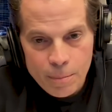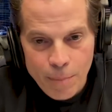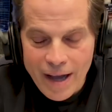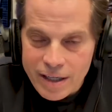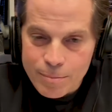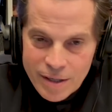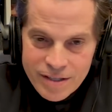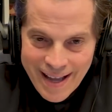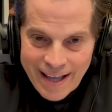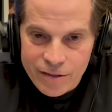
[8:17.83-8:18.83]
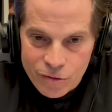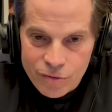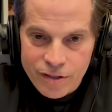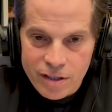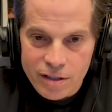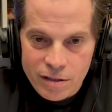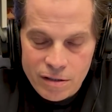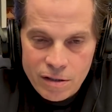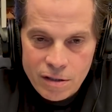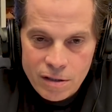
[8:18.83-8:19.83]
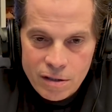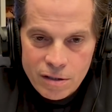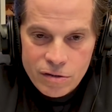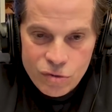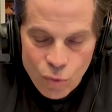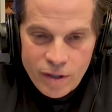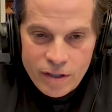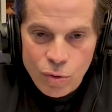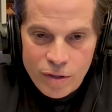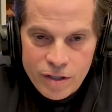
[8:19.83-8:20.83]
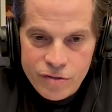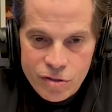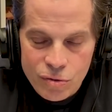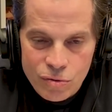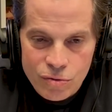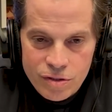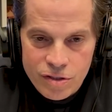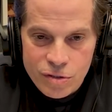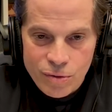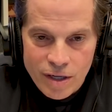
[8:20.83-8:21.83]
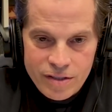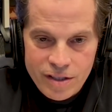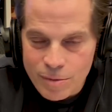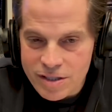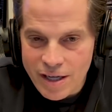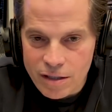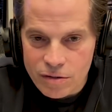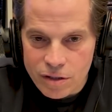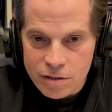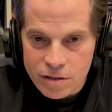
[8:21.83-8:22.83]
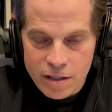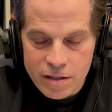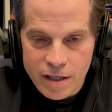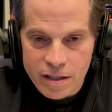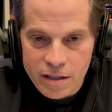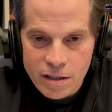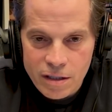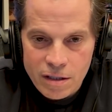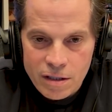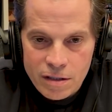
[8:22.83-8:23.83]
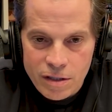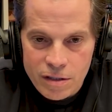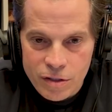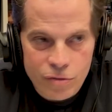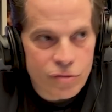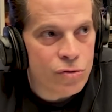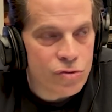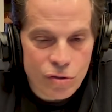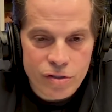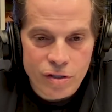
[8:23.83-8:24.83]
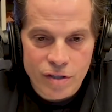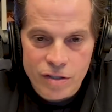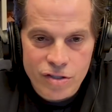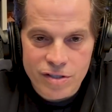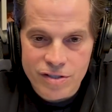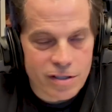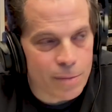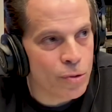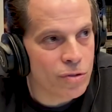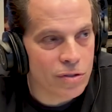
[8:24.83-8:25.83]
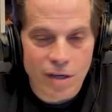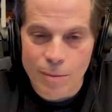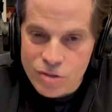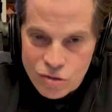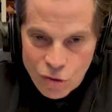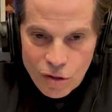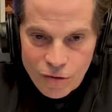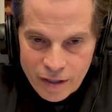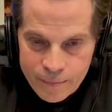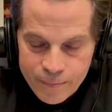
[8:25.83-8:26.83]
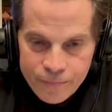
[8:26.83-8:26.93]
Biden mishandled the 2022 situation. He mishandled it. They're too surgical. They should have said to Putin, look, I'm sorry.